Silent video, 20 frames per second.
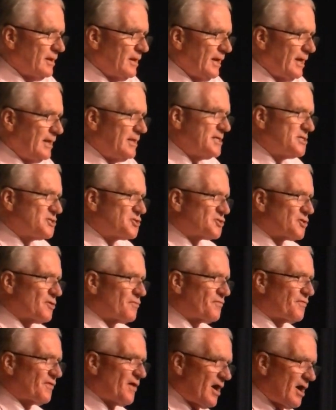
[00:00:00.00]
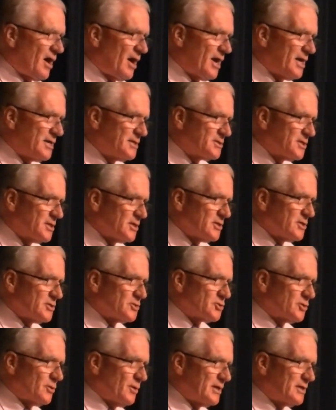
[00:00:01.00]
It is defined
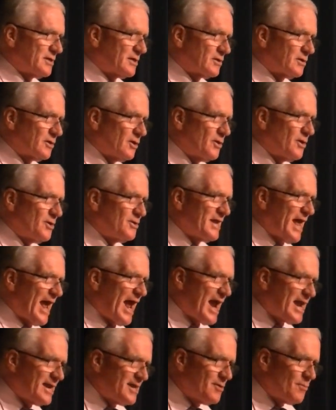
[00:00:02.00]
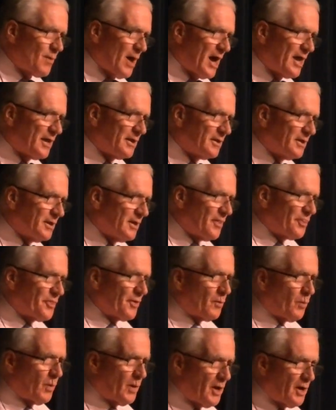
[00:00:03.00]
to include anyone.
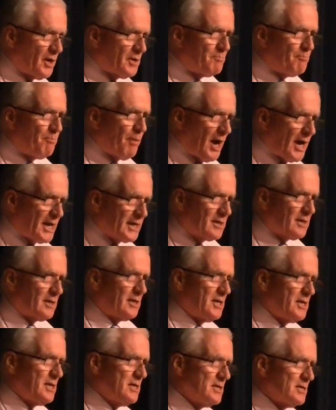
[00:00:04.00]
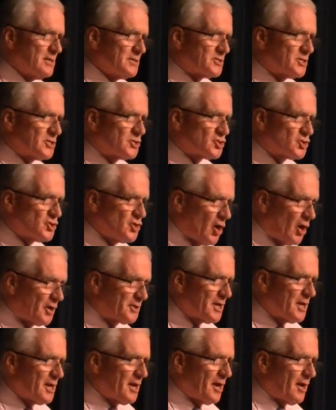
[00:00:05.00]
The word bikie does
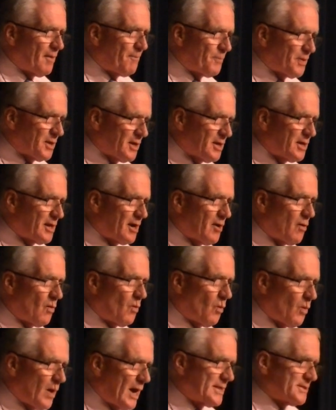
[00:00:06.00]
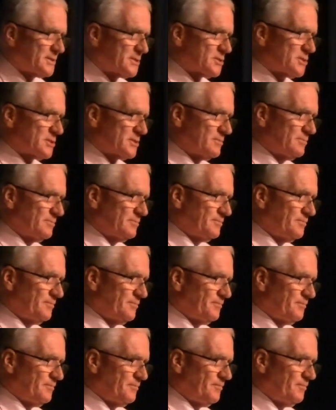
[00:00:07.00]
not appear once.
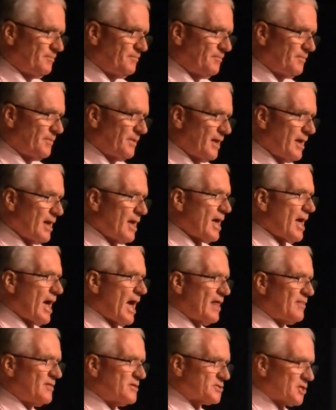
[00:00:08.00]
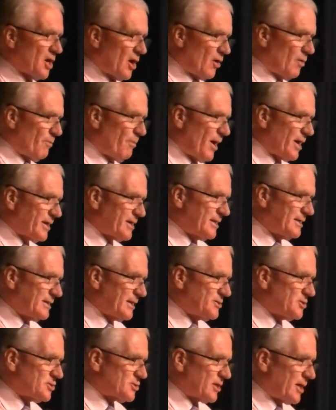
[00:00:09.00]
And this whole bikie
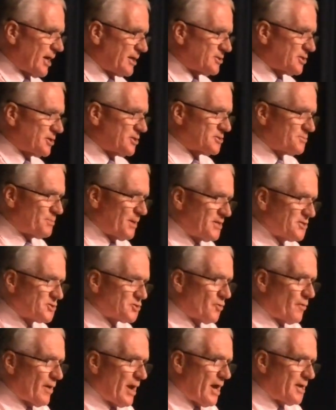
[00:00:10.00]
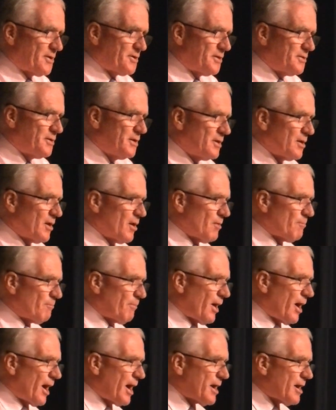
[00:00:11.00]
legislation has been surrounded
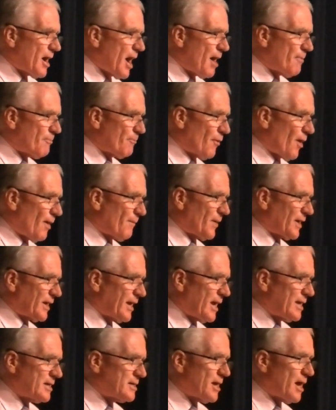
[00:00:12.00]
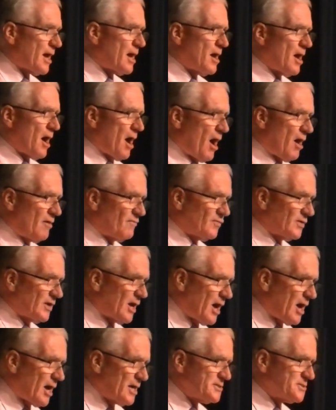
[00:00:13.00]
by a propaganda of
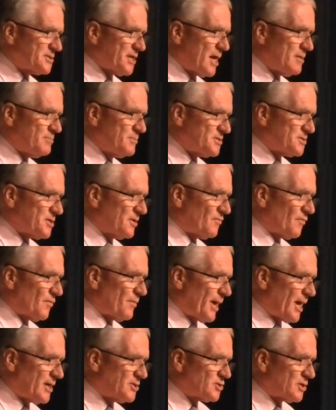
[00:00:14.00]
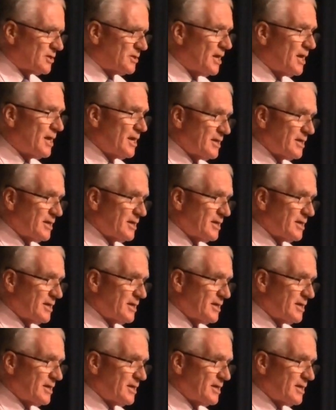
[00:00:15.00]
lies and misinformation.